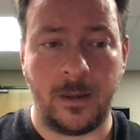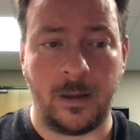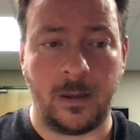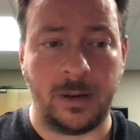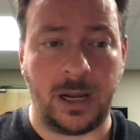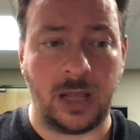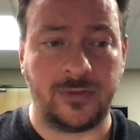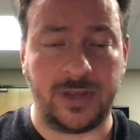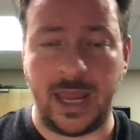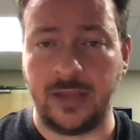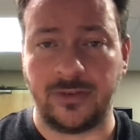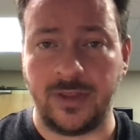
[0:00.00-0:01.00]
Because
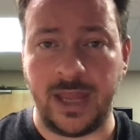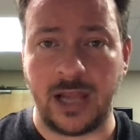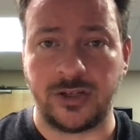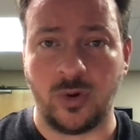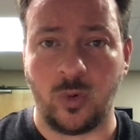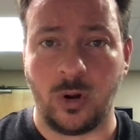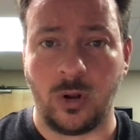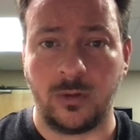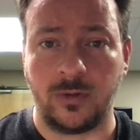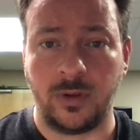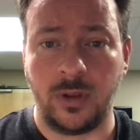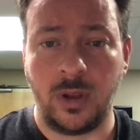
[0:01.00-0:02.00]
kings in the ancient
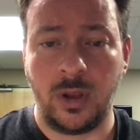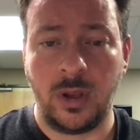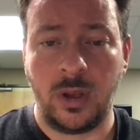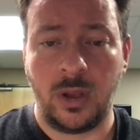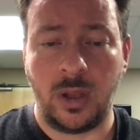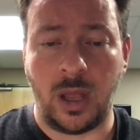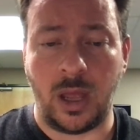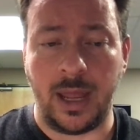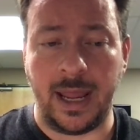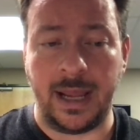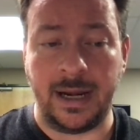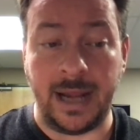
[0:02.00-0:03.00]
world
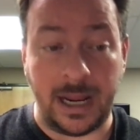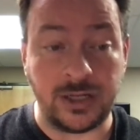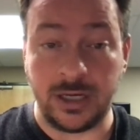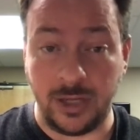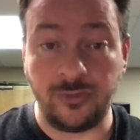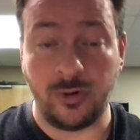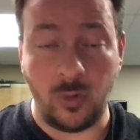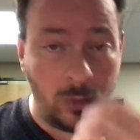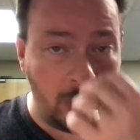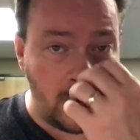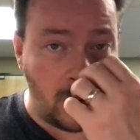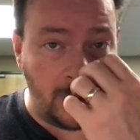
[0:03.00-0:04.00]
and in ancient Israel were
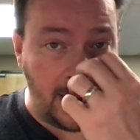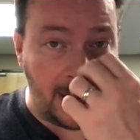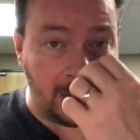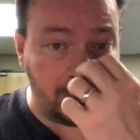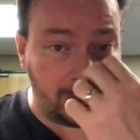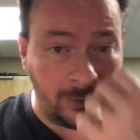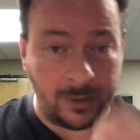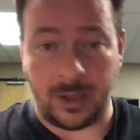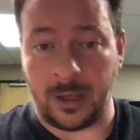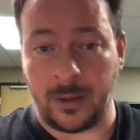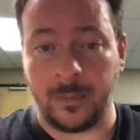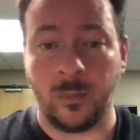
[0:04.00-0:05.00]
known as
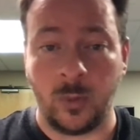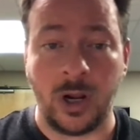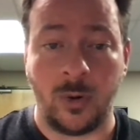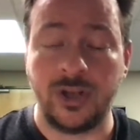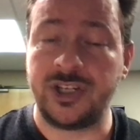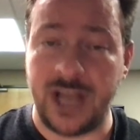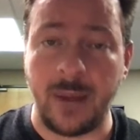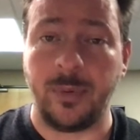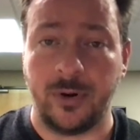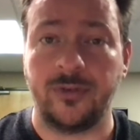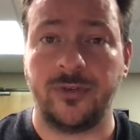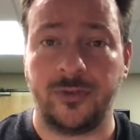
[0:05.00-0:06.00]

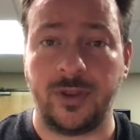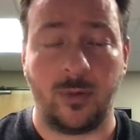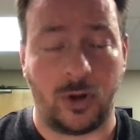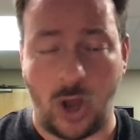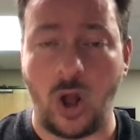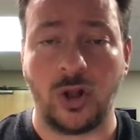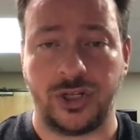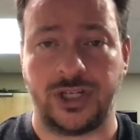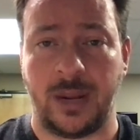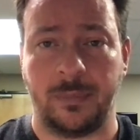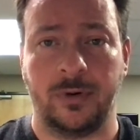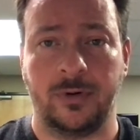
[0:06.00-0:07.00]
shepherds. They were called
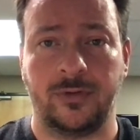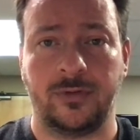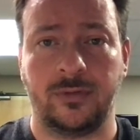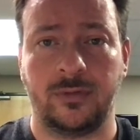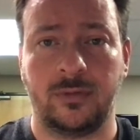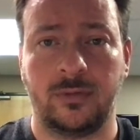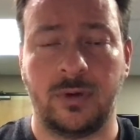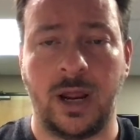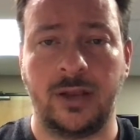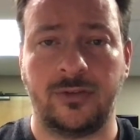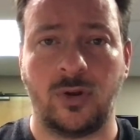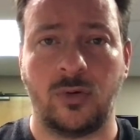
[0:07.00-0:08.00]
shepherds,
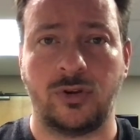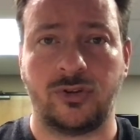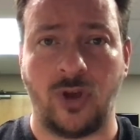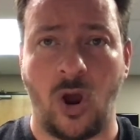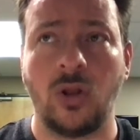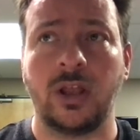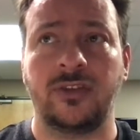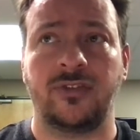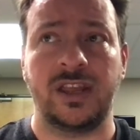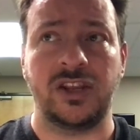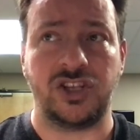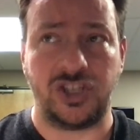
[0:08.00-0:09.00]
right? So Saul is
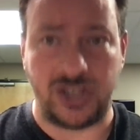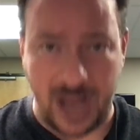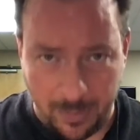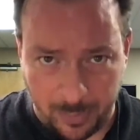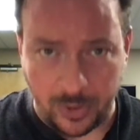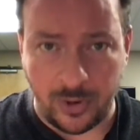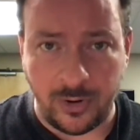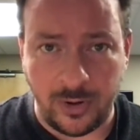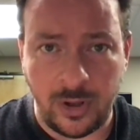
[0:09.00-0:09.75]
the shepherd